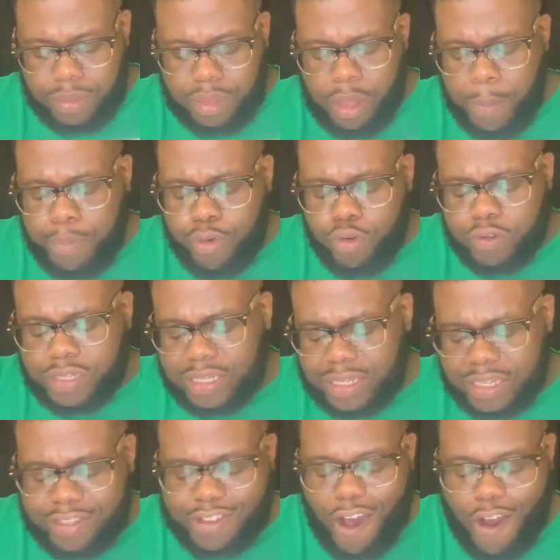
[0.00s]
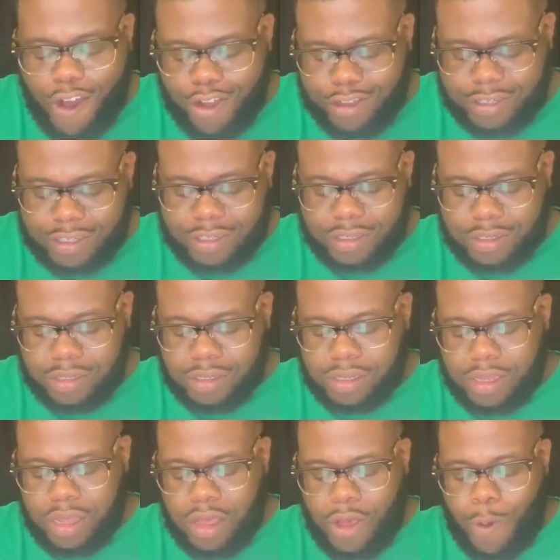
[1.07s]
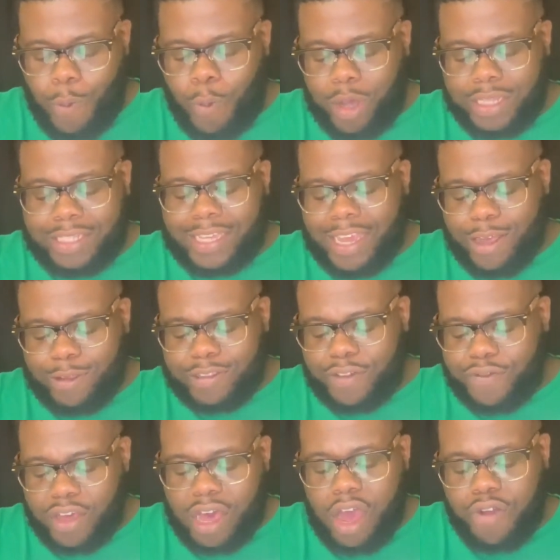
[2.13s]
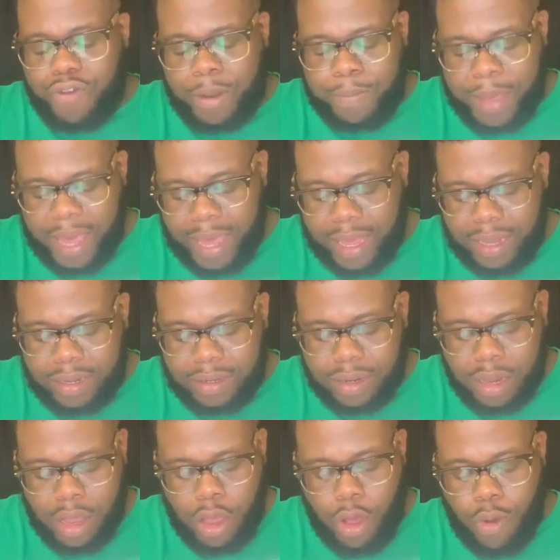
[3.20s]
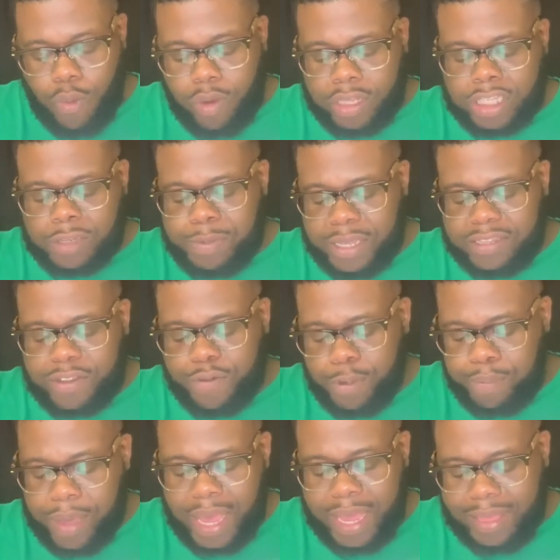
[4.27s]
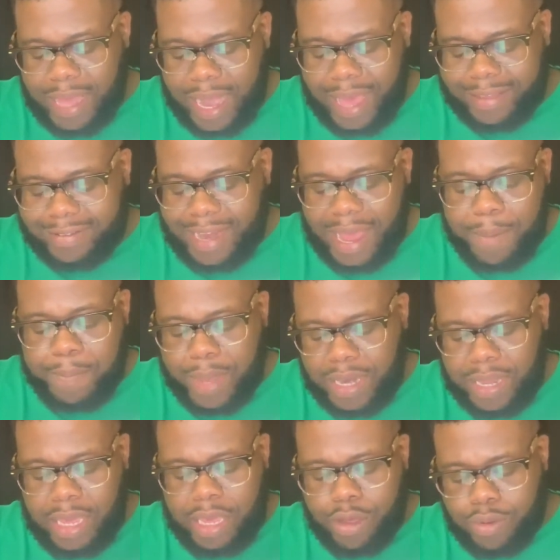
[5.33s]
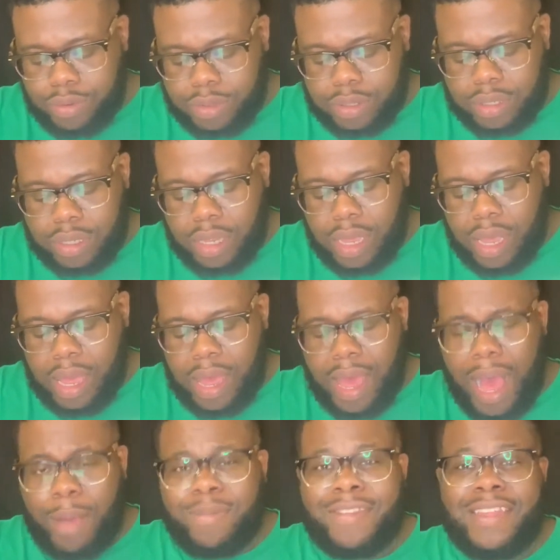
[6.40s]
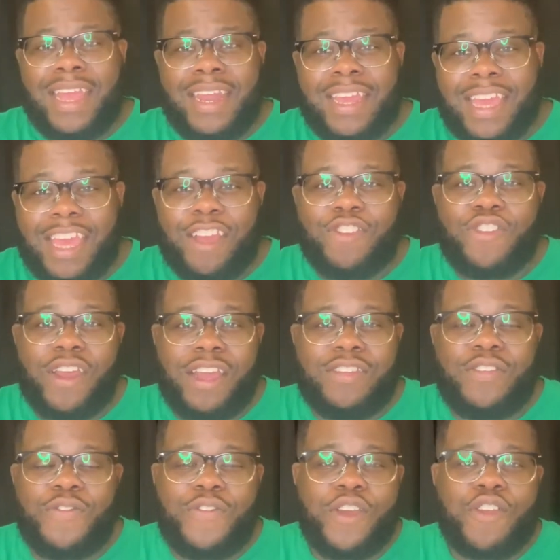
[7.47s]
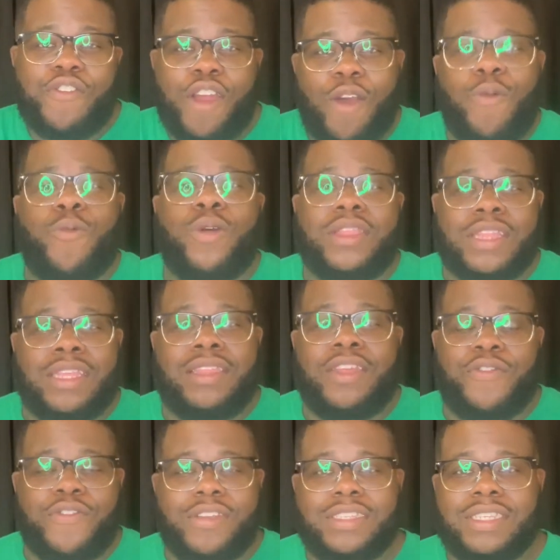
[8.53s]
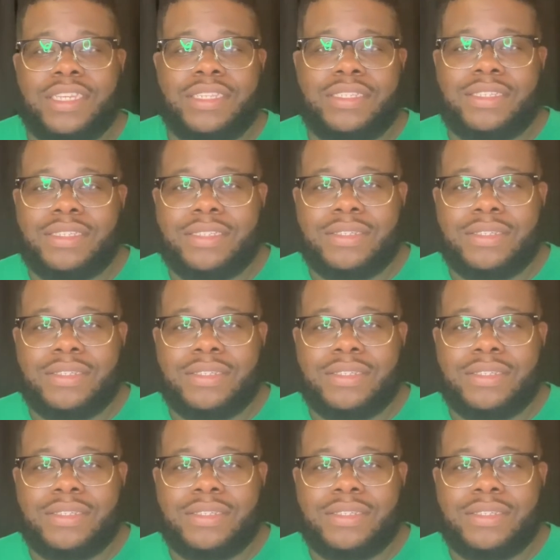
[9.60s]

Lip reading: Bruises and scars. One tells of a current pain. One speaks of a pain that has not been healed. I'm standing here trying to figure out what the difference is.